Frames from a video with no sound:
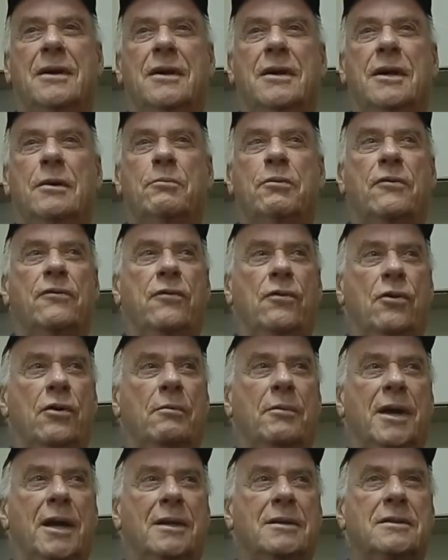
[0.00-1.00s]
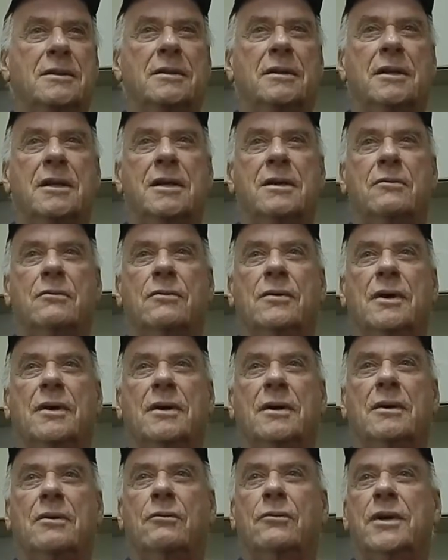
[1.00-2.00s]
it performed excellently.
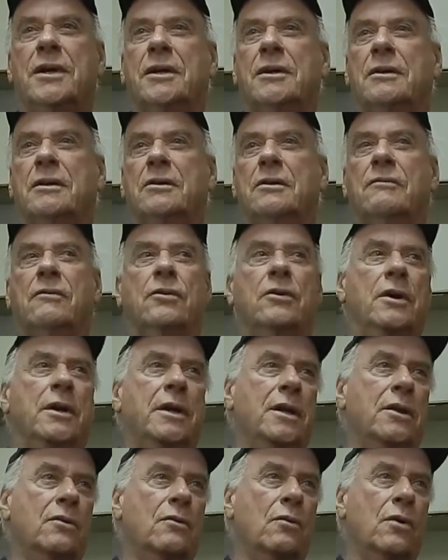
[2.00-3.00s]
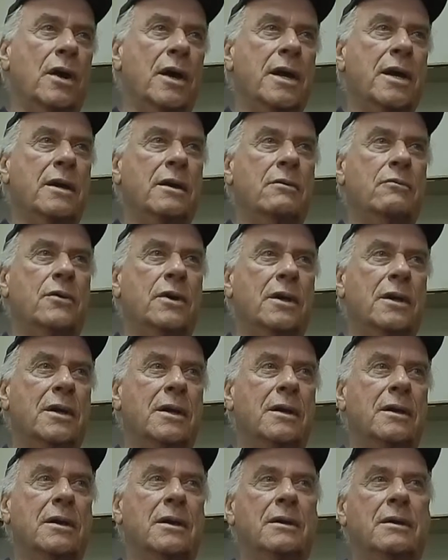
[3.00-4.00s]
We could convert it either way.
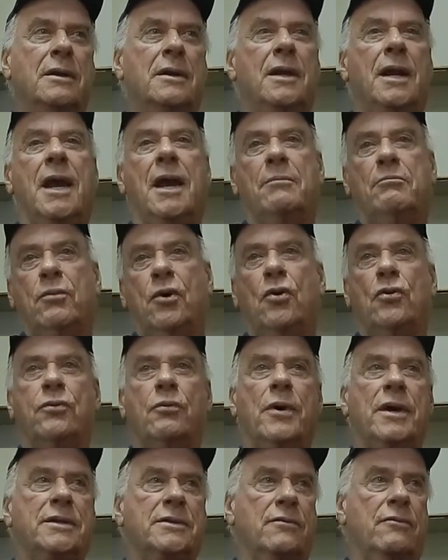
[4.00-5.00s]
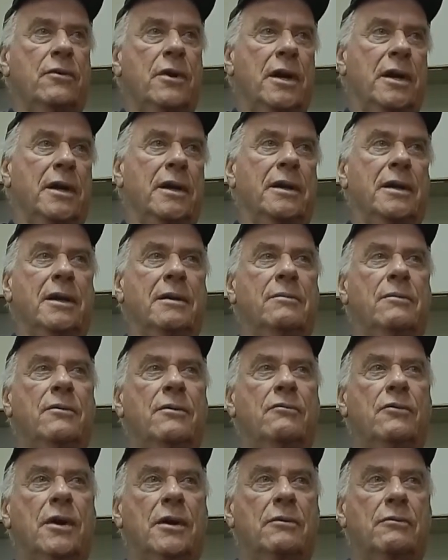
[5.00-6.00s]
It had both ways of running it. It
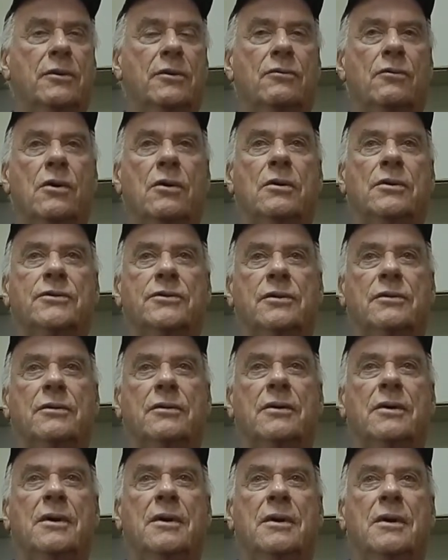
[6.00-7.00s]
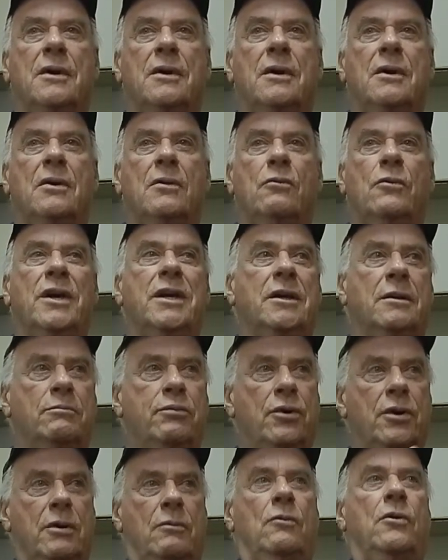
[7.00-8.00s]
would run with rolls, so we could
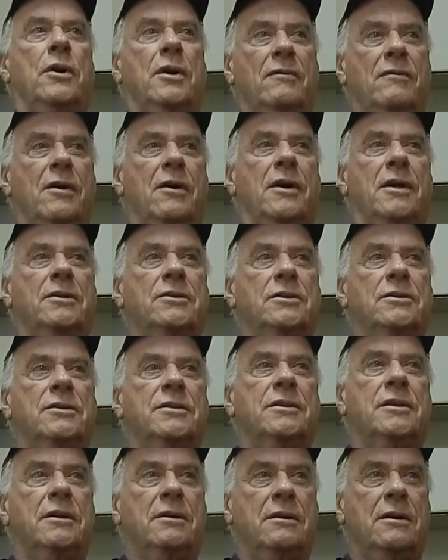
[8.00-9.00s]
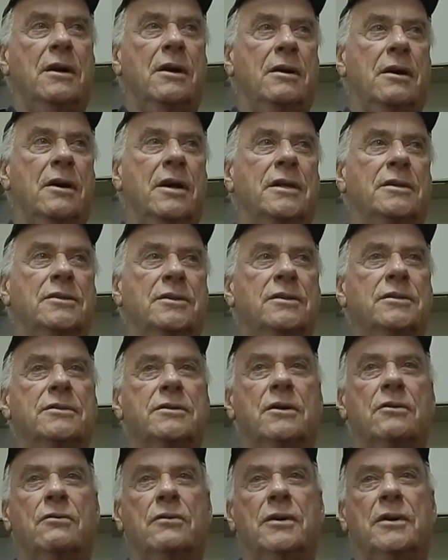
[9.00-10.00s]
put one of our engines in there. Our engines
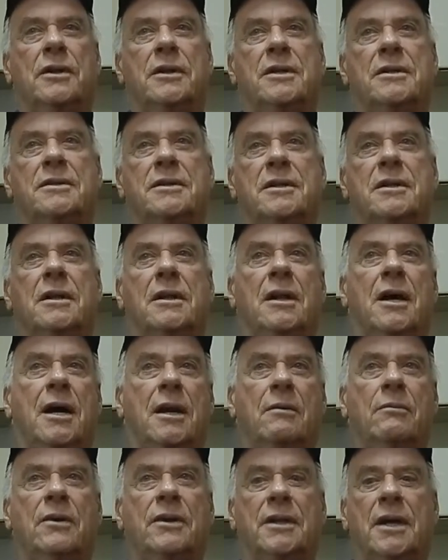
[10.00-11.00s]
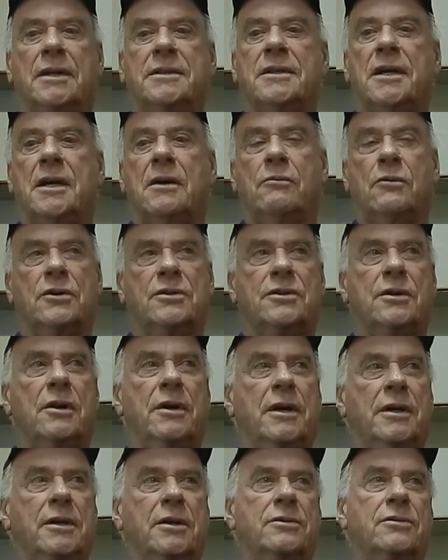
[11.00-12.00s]
are real easy, and a lot of them at that time were
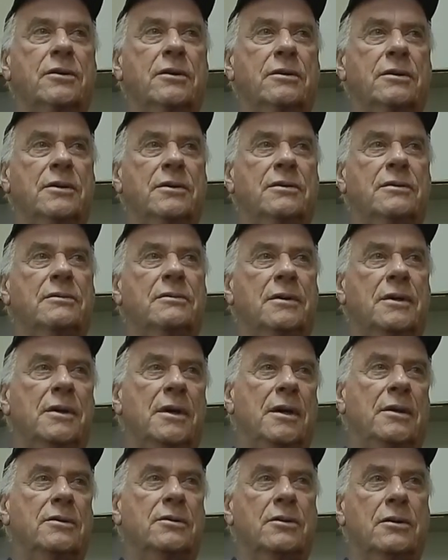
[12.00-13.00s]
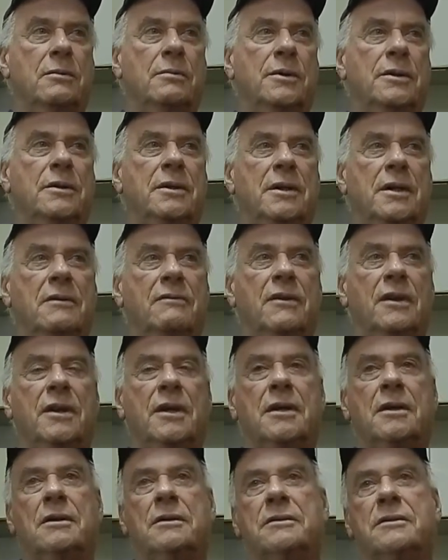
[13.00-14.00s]
starting to turn to turbine and
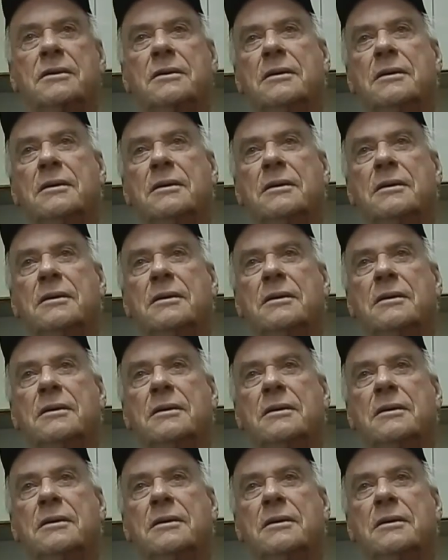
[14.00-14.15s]
everything else.